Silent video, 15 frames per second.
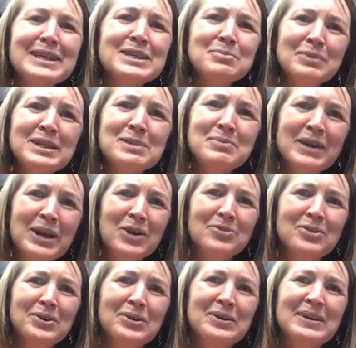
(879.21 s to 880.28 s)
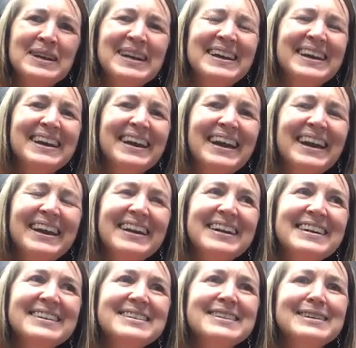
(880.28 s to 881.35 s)
Please be careful.
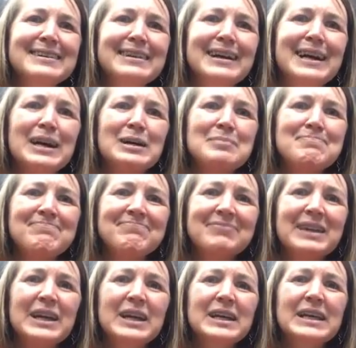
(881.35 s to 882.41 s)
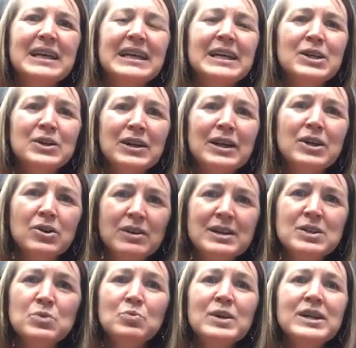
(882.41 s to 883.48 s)
And here at
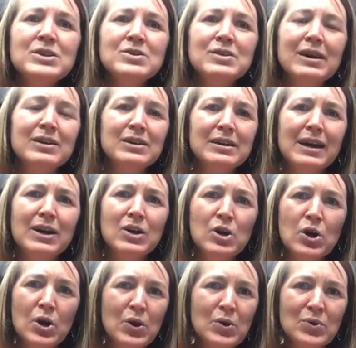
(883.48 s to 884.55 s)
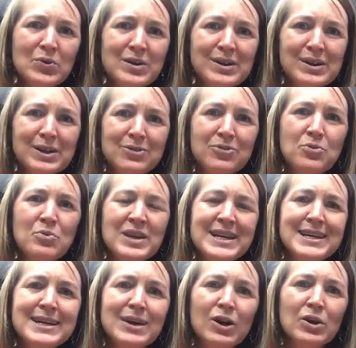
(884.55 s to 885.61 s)
Grace, we do not yet know if
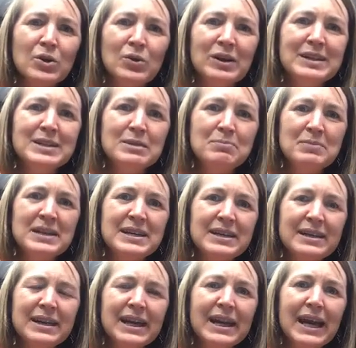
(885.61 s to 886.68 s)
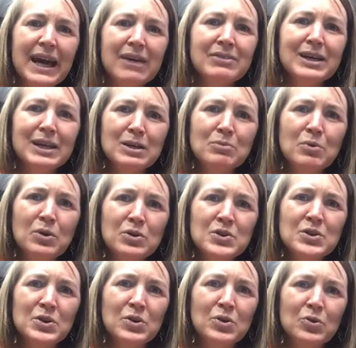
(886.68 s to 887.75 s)
we are going to be having
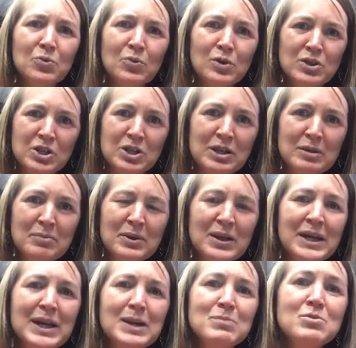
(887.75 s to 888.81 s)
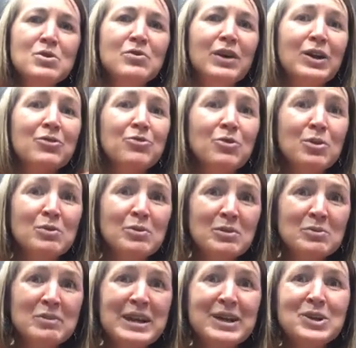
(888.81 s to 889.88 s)
in-person worship moving
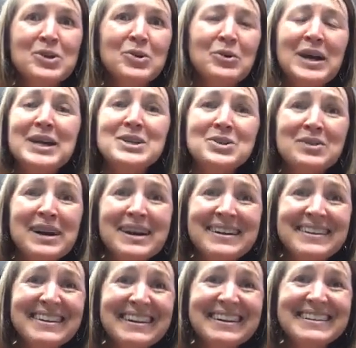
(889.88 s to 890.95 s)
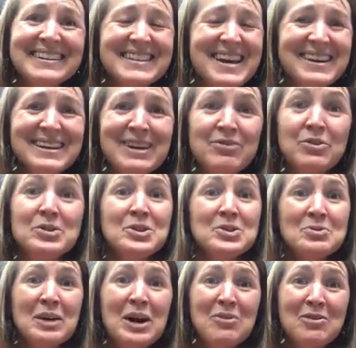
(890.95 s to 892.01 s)
forward. We had a great trial on Sunday for
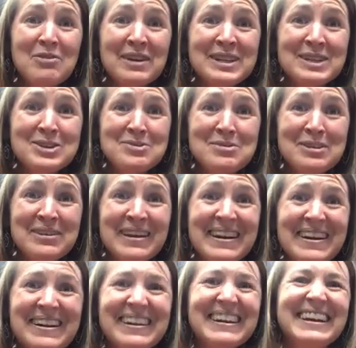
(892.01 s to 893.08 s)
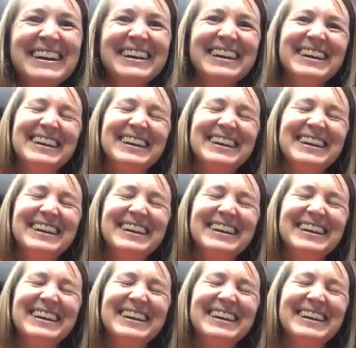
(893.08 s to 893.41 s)
the 12 of us who were there.